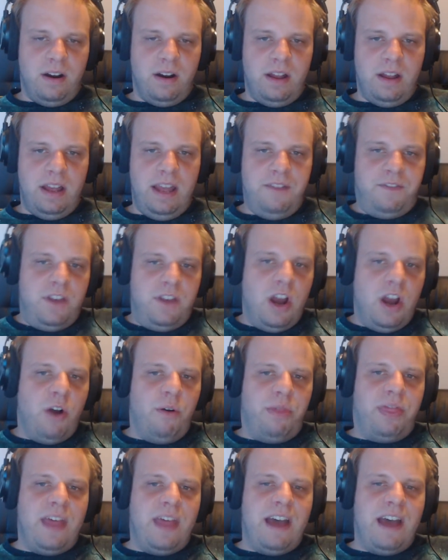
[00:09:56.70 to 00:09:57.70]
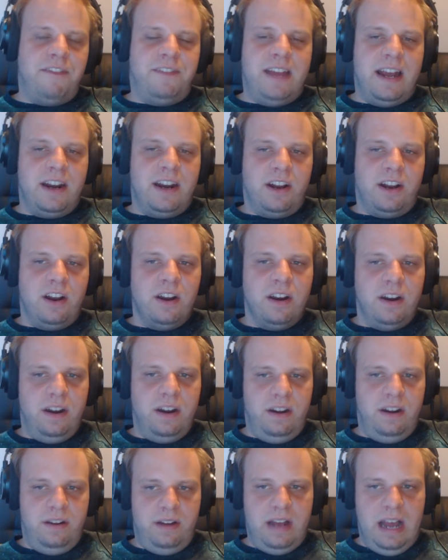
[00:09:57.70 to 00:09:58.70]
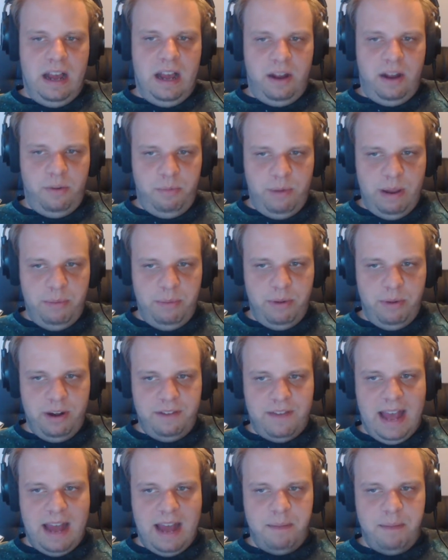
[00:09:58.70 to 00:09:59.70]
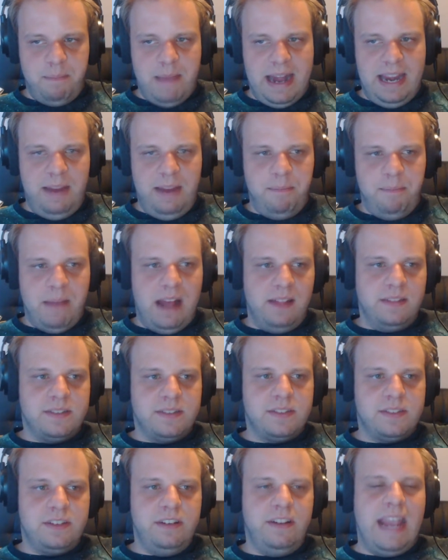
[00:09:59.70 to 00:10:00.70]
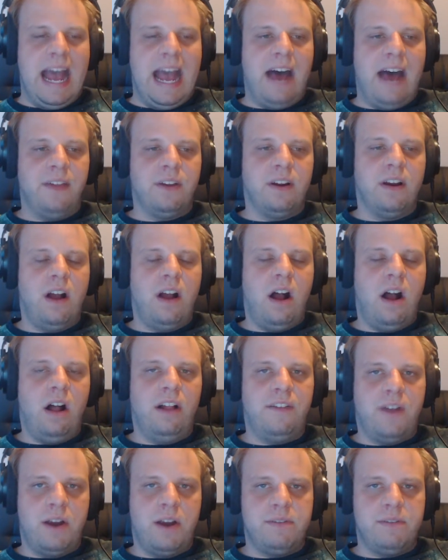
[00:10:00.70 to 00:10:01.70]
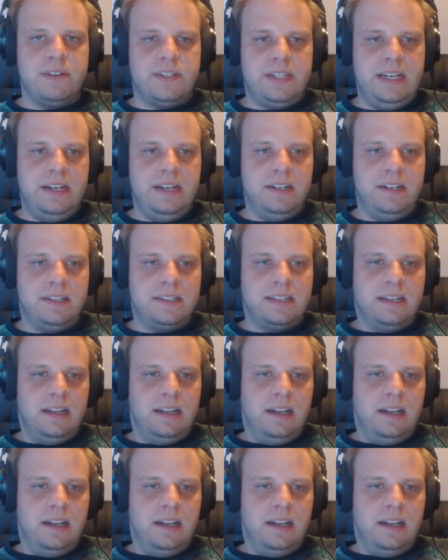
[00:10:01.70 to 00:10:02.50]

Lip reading: if no theft had occurred, we would have had many months to gather all of our receipts